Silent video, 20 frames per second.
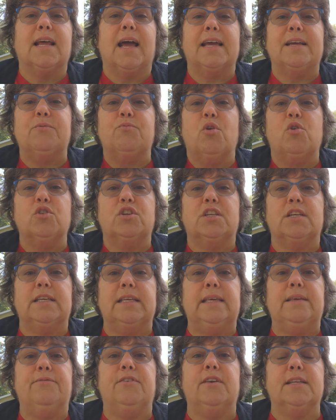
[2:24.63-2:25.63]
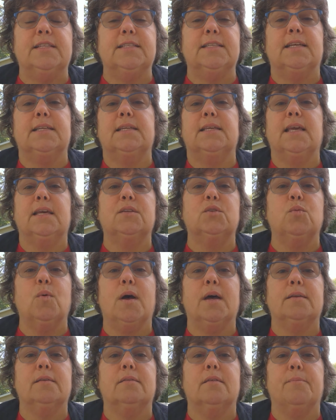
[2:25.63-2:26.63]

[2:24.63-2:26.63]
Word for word: I wrote to Ify and said, guess what?